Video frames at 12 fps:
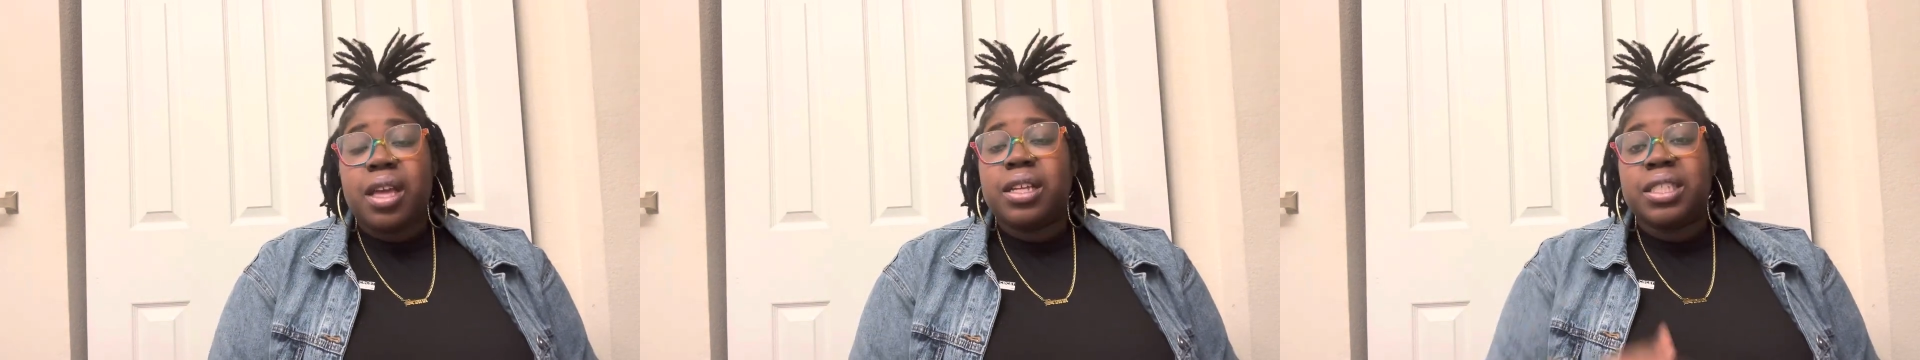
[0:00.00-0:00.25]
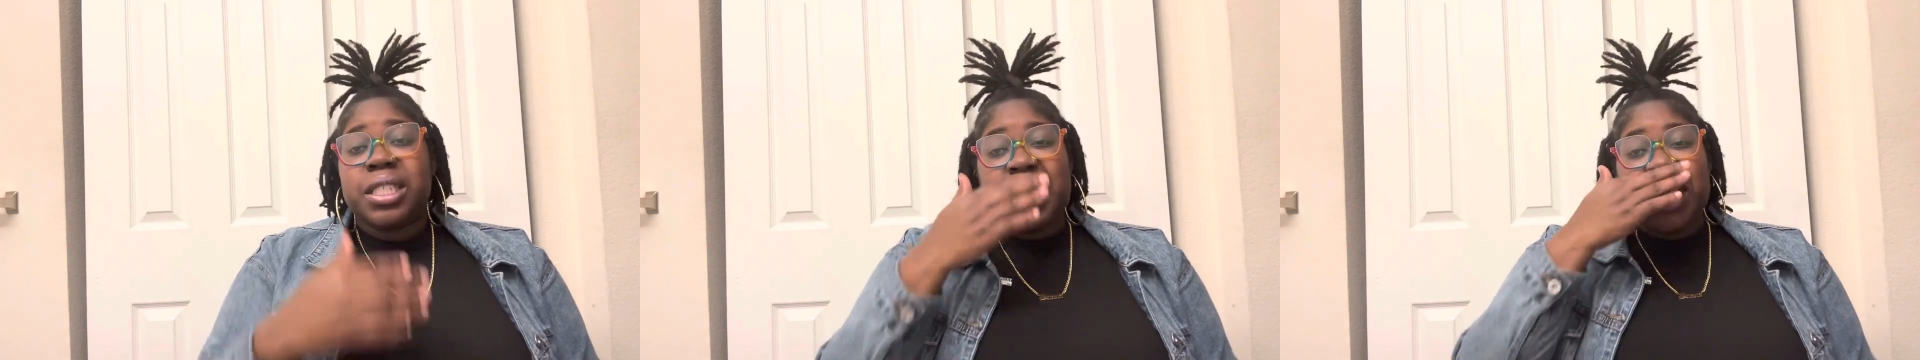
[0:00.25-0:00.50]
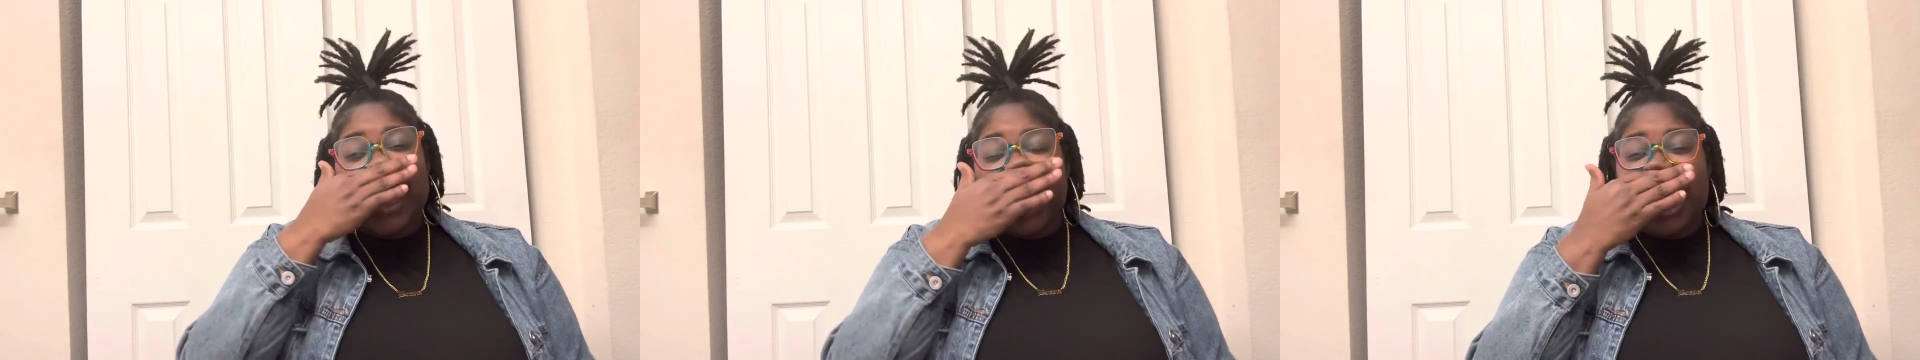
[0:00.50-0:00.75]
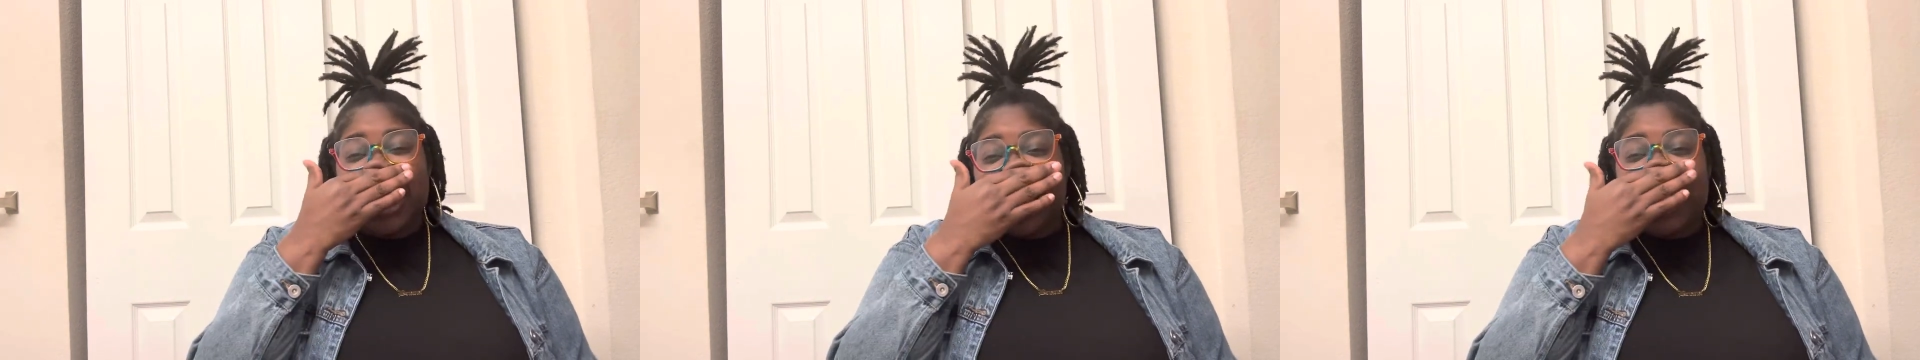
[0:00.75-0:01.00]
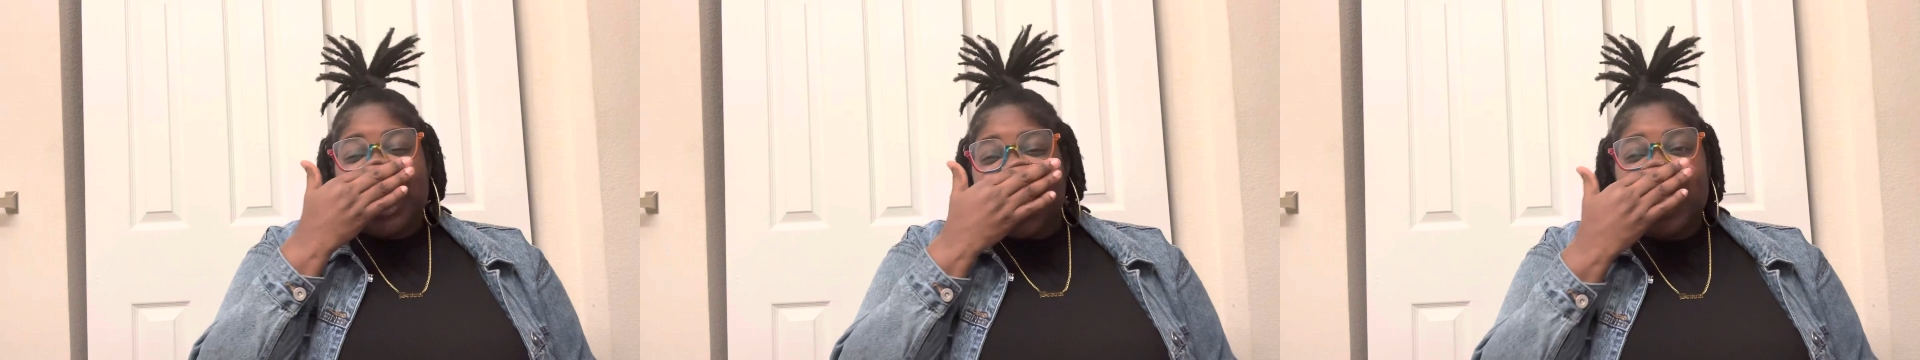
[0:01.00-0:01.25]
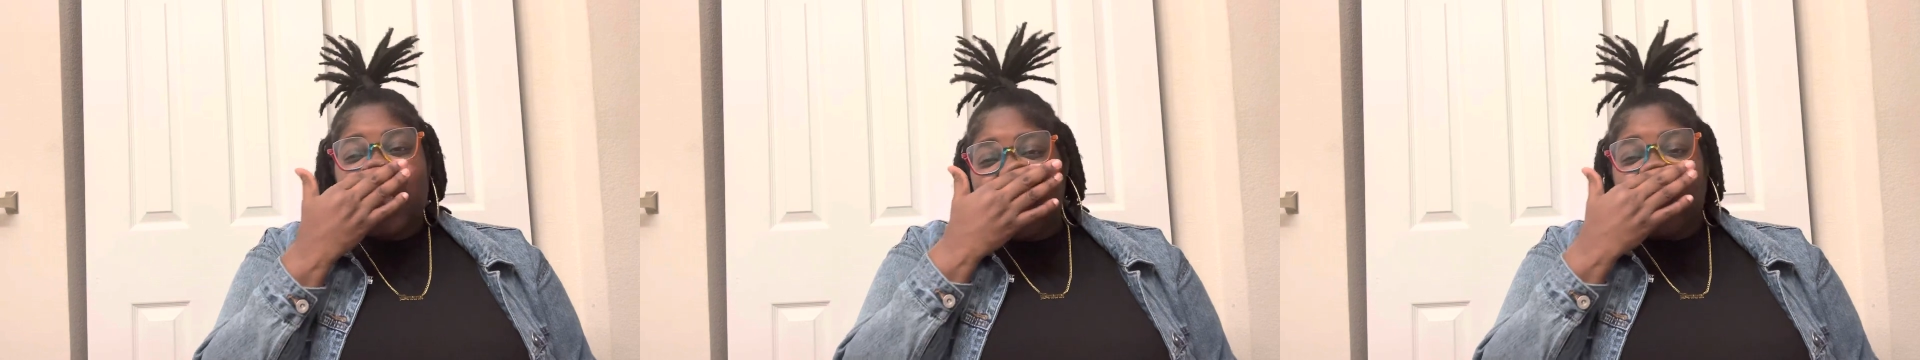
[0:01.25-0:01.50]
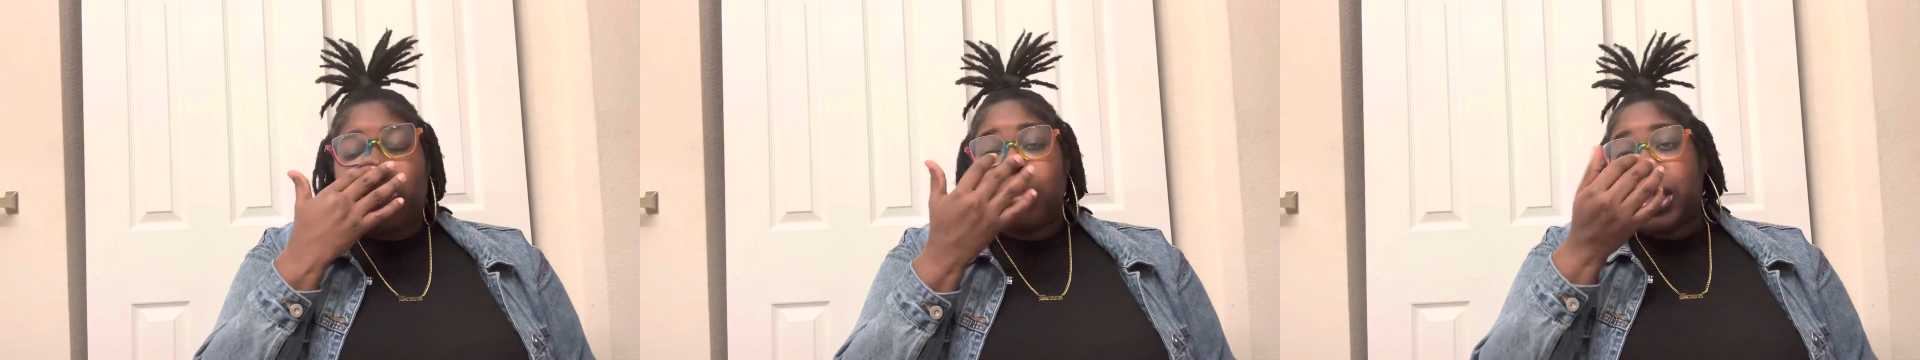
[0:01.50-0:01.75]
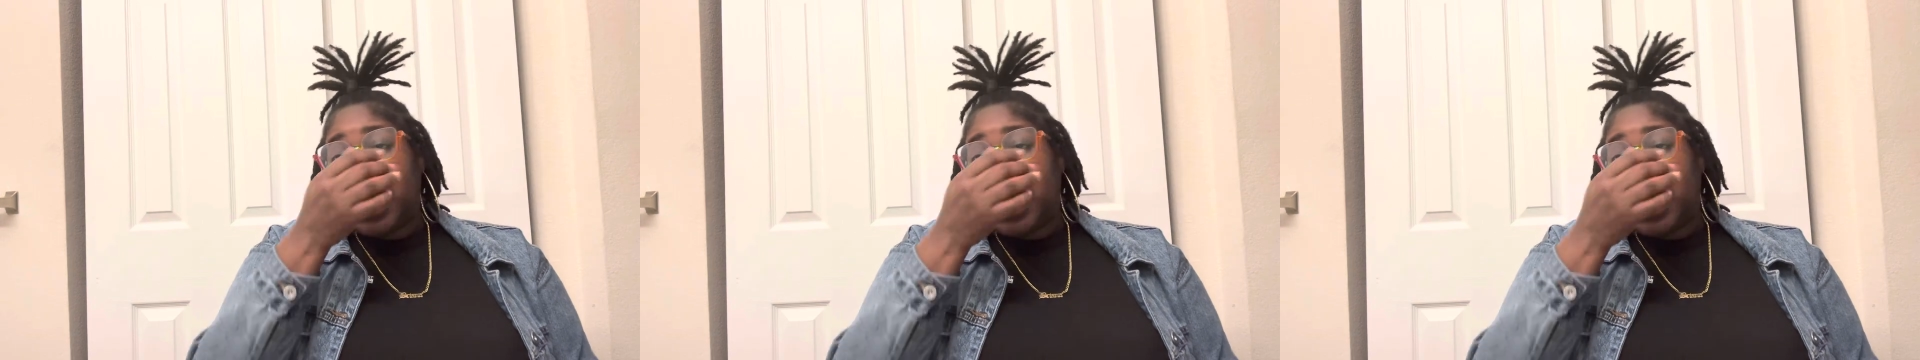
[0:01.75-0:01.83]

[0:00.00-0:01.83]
see guts, tissues,